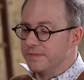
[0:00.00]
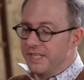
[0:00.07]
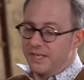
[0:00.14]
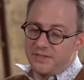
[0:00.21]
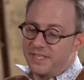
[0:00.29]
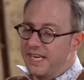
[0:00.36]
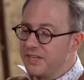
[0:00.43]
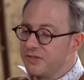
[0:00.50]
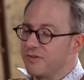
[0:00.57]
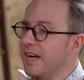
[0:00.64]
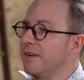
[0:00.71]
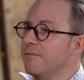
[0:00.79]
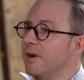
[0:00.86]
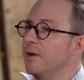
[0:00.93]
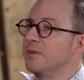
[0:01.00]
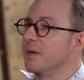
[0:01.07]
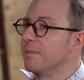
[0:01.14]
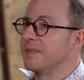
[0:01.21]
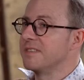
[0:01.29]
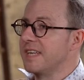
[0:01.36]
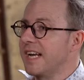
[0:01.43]
you know, say you're trying to roll
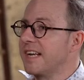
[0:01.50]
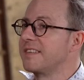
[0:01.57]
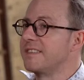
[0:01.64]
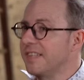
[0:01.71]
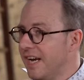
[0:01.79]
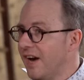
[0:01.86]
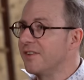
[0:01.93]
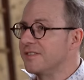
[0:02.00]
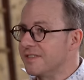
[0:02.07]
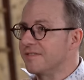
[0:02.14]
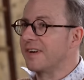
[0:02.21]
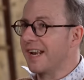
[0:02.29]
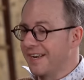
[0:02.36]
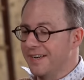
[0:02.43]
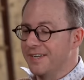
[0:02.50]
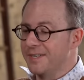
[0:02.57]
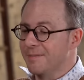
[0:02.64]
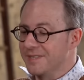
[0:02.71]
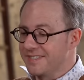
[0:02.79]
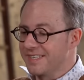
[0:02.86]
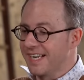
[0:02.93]
double six, the odds of getting a
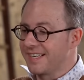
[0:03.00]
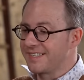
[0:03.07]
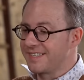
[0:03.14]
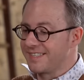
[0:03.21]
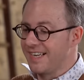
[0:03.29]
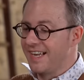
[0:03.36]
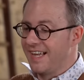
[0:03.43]
double six